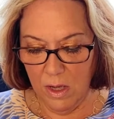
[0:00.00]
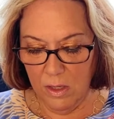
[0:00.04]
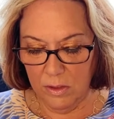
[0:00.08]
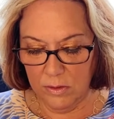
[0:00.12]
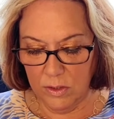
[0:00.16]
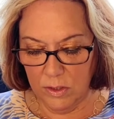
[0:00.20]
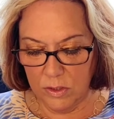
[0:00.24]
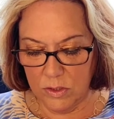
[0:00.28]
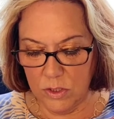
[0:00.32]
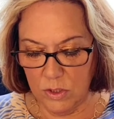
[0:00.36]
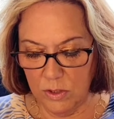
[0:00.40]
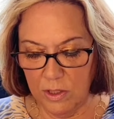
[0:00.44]

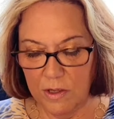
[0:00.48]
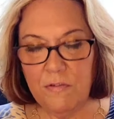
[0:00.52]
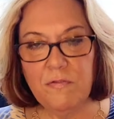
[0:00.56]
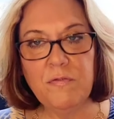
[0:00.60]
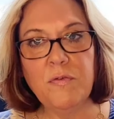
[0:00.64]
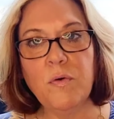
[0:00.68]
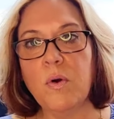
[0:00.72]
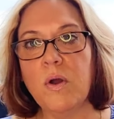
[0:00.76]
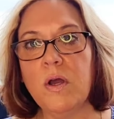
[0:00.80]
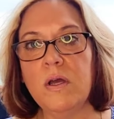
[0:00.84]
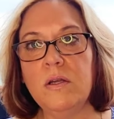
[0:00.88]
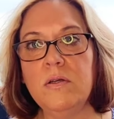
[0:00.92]
There's only
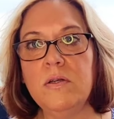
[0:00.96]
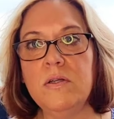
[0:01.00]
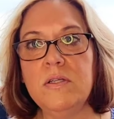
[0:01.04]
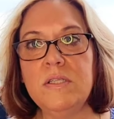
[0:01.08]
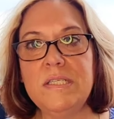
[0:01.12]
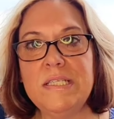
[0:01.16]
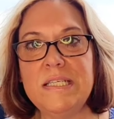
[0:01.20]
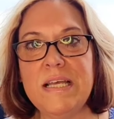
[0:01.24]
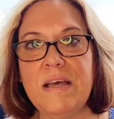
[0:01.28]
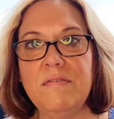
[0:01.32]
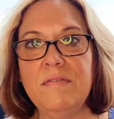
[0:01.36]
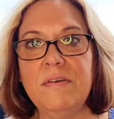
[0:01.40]

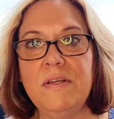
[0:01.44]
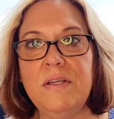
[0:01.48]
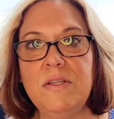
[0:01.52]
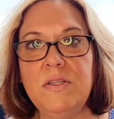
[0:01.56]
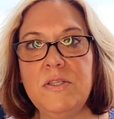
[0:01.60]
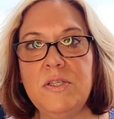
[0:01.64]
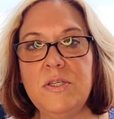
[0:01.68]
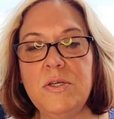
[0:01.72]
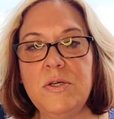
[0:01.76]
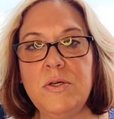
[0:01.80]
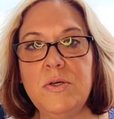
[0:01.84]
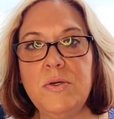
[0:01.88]

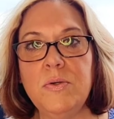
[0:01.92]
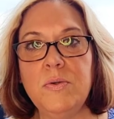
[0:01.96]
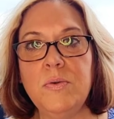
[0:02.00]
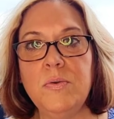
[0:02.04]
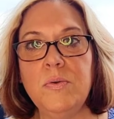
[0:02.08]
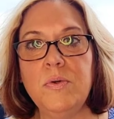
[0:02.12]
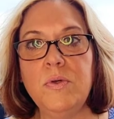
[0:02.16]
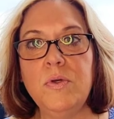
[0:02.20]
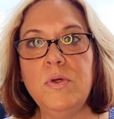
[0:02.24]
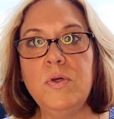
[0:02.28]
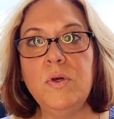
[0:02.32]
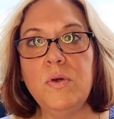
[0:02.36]
472
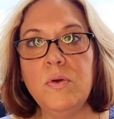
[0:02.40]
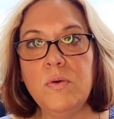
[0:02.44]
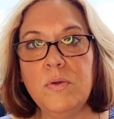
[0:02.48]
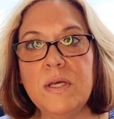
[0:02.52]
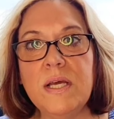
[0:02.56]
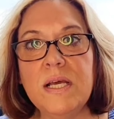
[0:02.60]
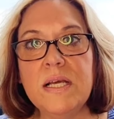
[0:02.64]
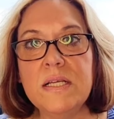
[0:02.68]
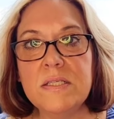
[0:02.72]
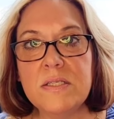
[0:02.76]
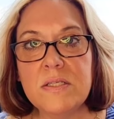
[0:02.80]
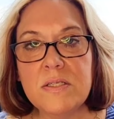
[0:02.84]

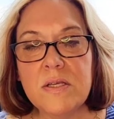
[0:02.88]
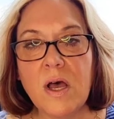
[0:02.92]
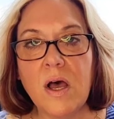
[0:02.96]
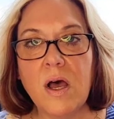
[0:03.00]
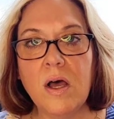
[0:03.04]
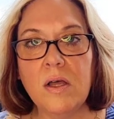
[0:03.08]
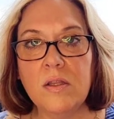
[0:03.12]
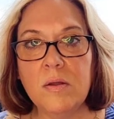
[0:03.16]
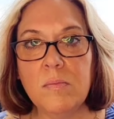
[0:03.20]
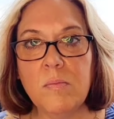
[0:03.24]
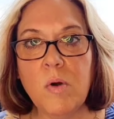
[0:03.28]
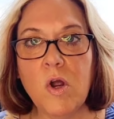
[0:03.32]
units
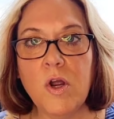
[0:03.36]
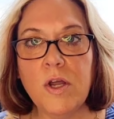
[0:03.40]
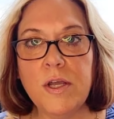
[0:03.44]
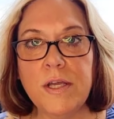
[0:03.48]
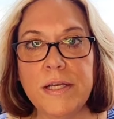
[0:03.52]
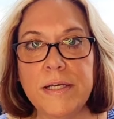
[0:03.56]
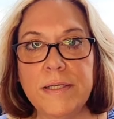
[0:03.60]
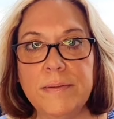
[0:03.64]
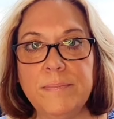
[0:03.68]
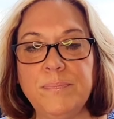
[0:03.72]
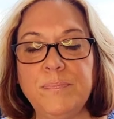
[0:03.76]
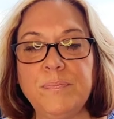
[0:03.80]
on the
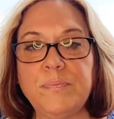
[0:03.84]
market